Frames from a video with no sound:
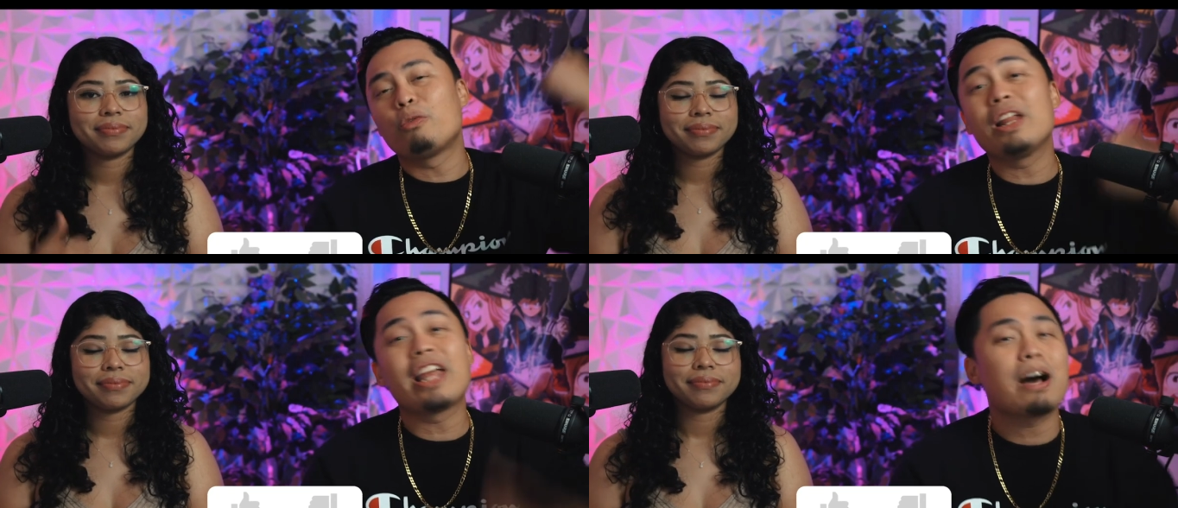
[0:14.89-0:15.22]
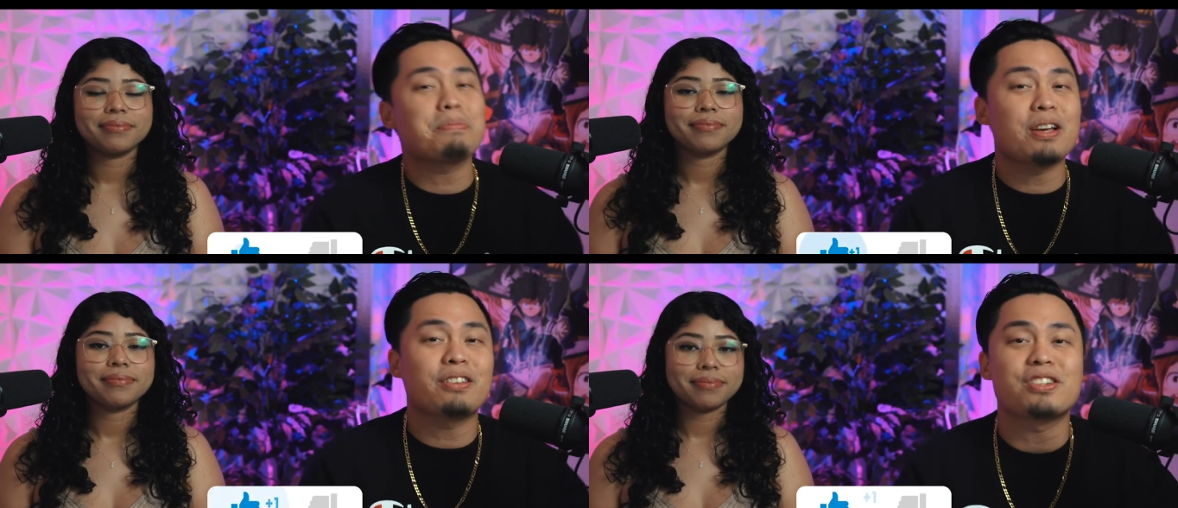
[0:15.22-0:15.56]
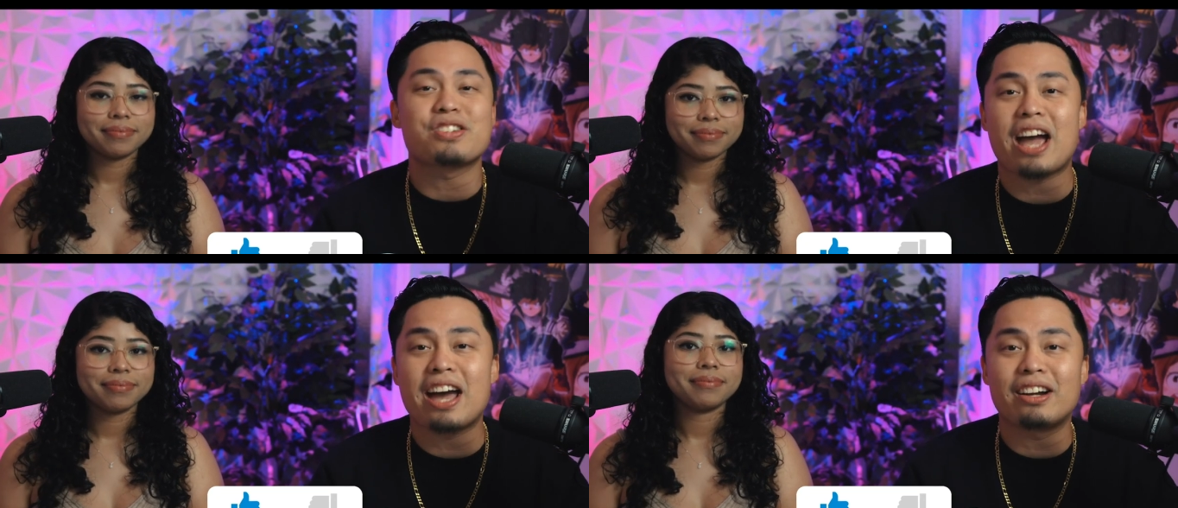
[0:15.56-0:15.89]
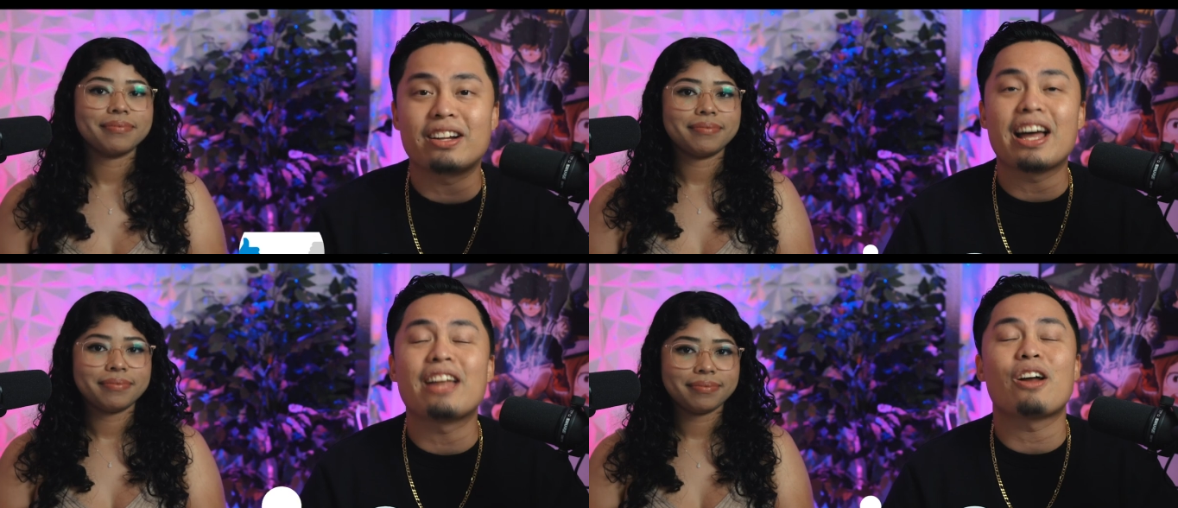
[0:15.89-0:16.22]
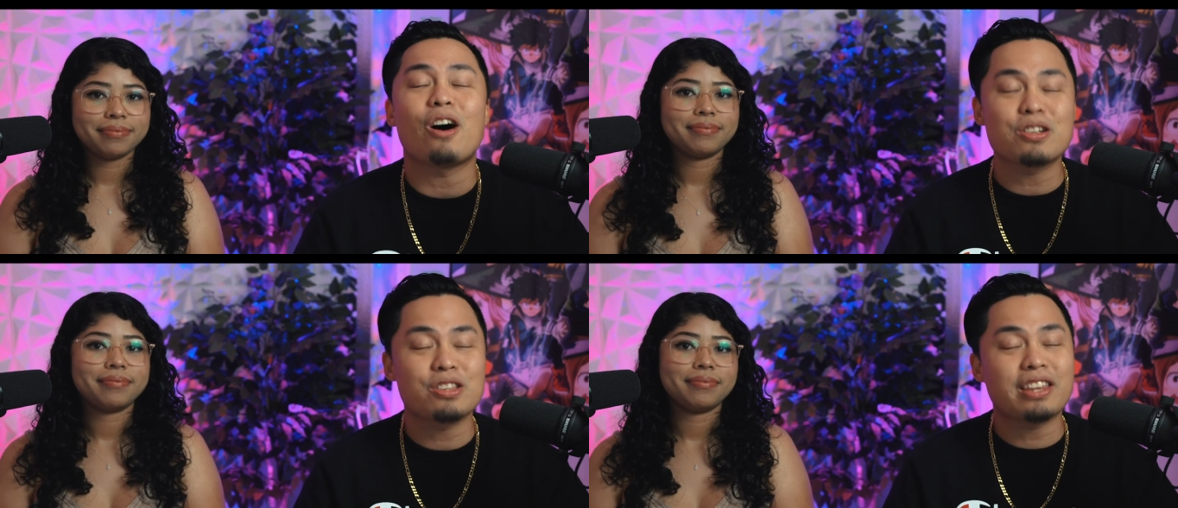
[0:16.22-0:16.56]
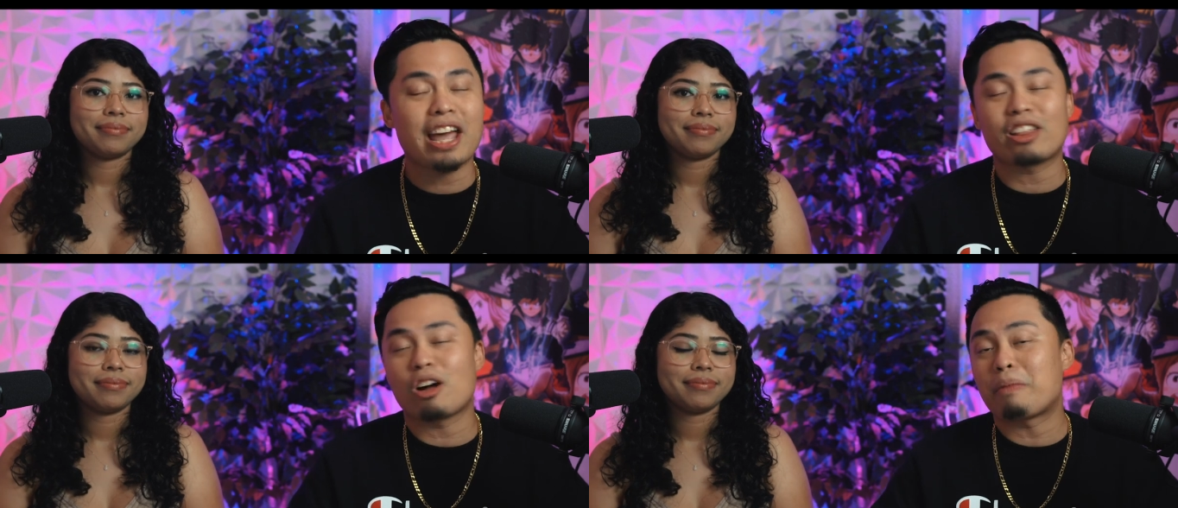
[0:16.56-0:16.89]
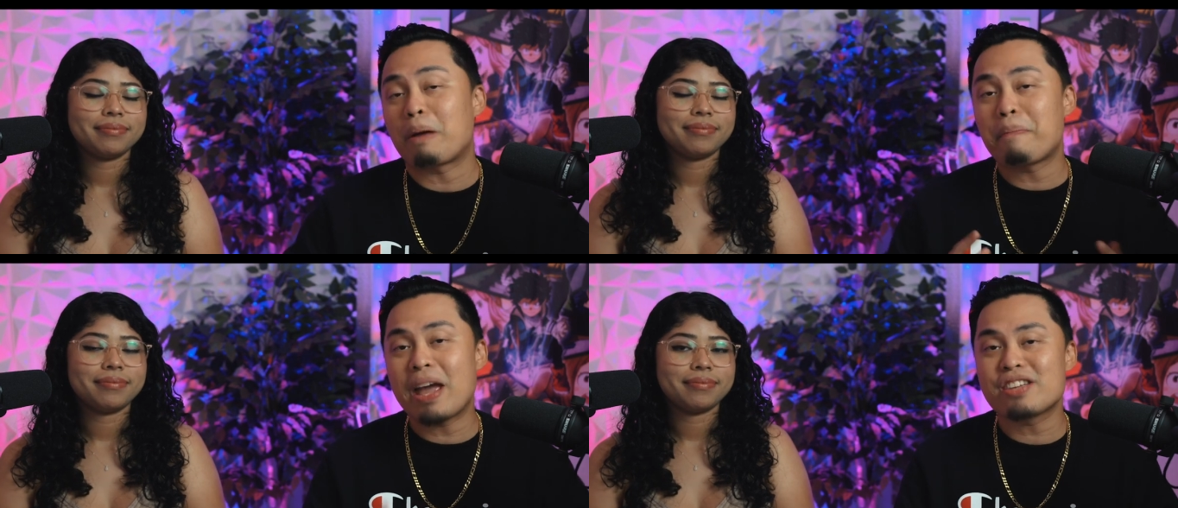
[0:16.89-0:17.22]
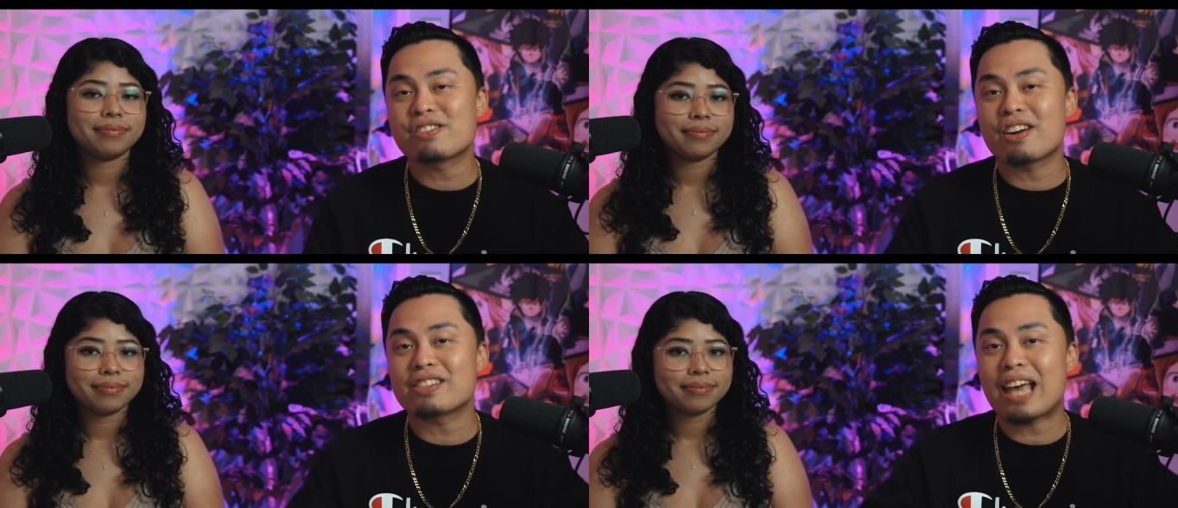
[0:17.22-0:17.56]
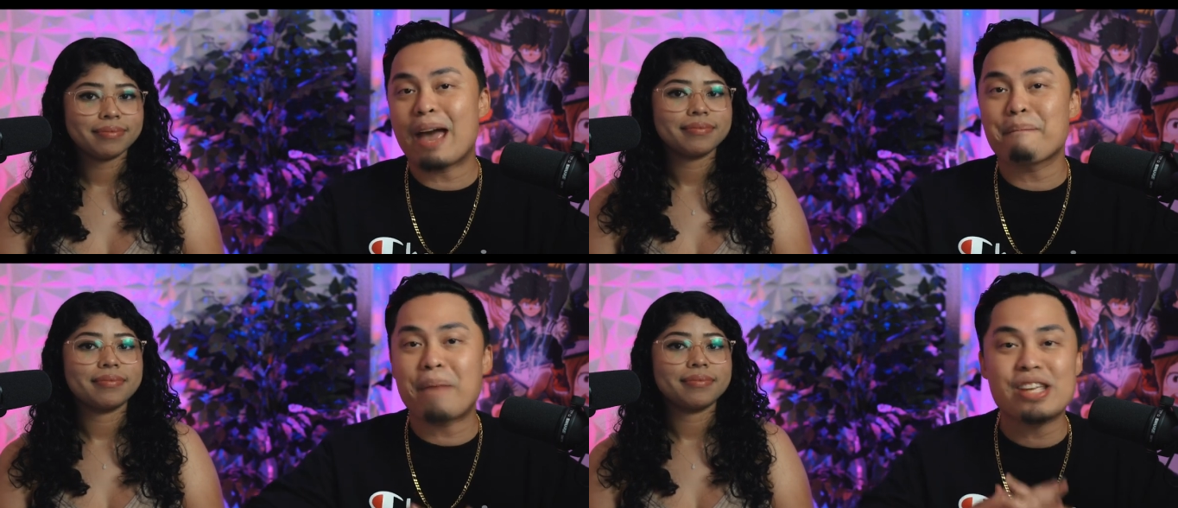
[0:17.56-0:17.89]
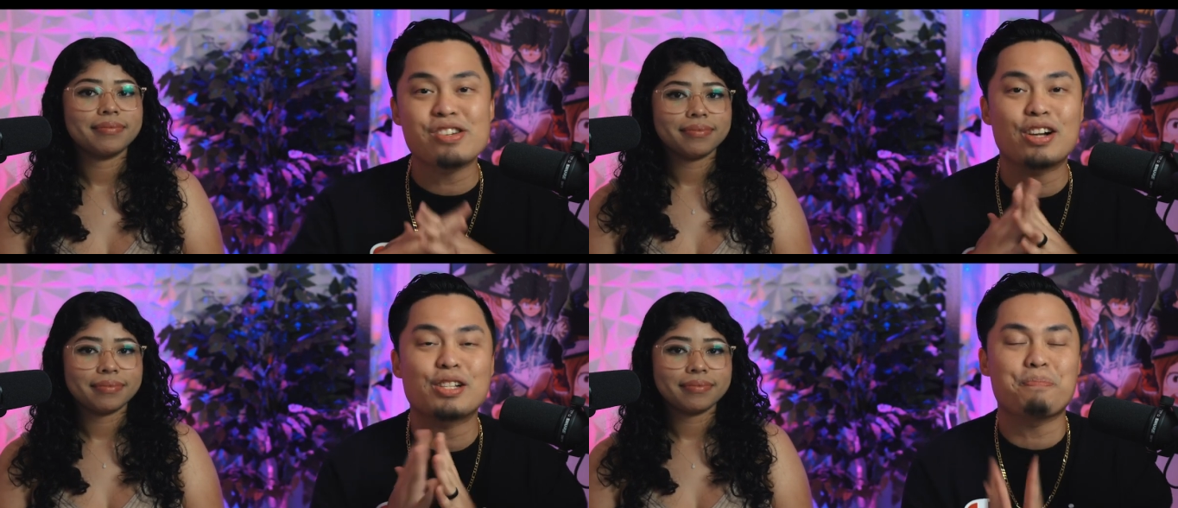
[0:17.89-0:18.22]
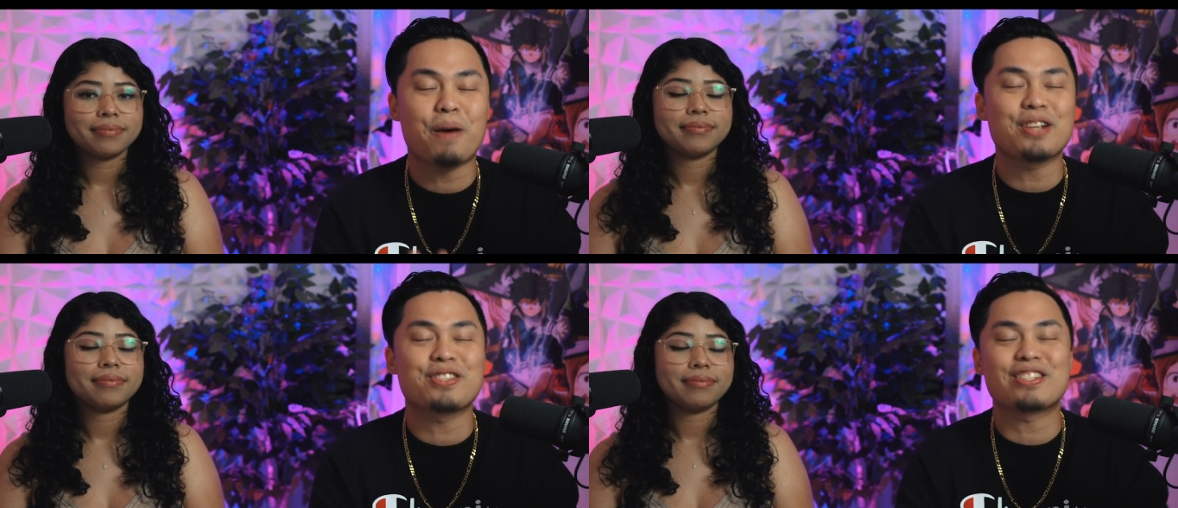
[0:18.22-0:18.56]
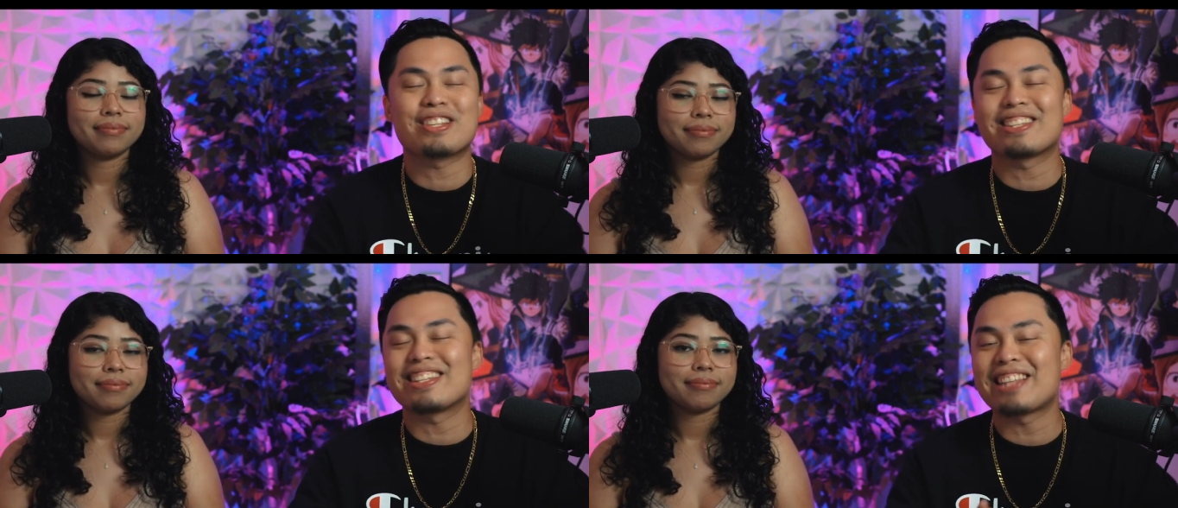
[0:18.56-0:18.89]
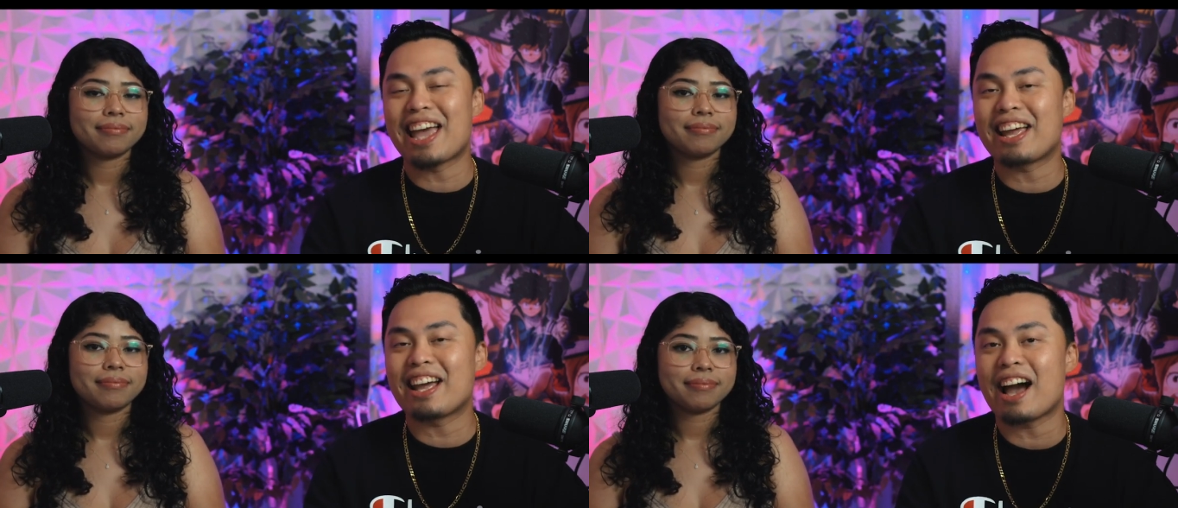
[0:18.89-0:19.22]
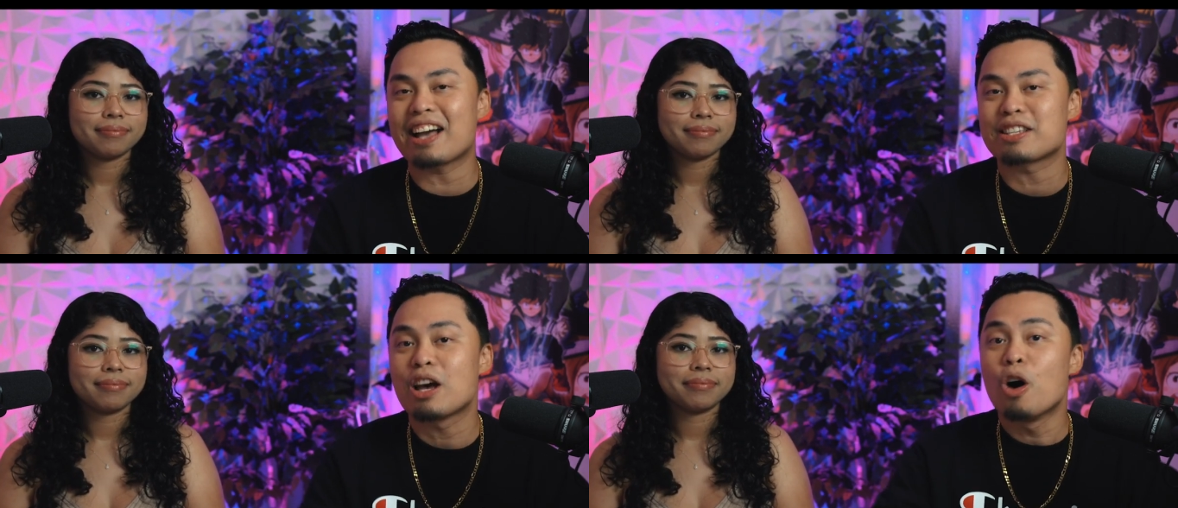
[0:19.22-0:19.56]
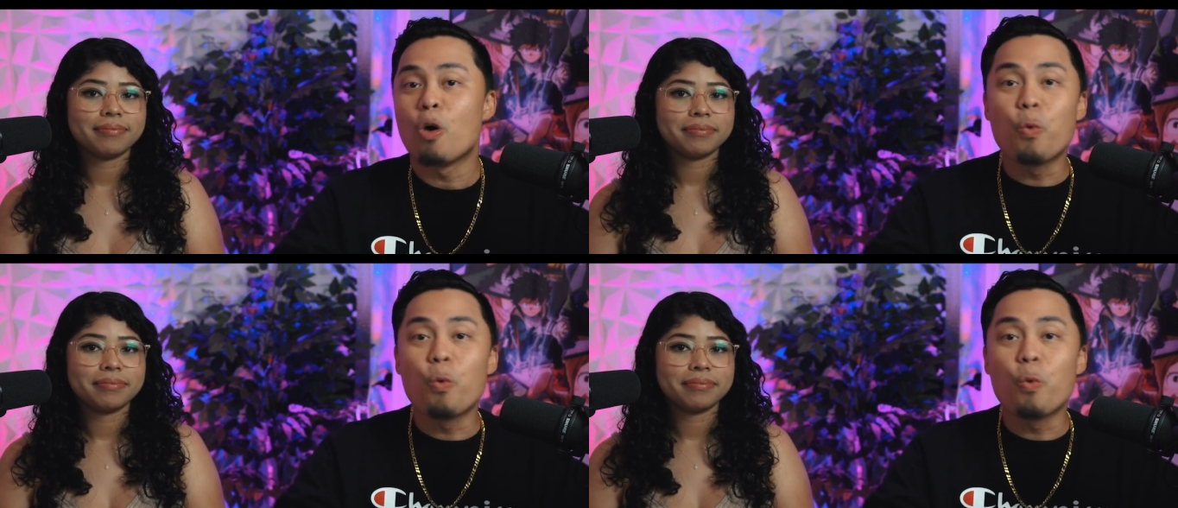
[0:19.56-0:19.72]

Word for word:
Speaker 1: it really helps out the channel and also thank all of our Patreons and Patreon sponsors and today guys,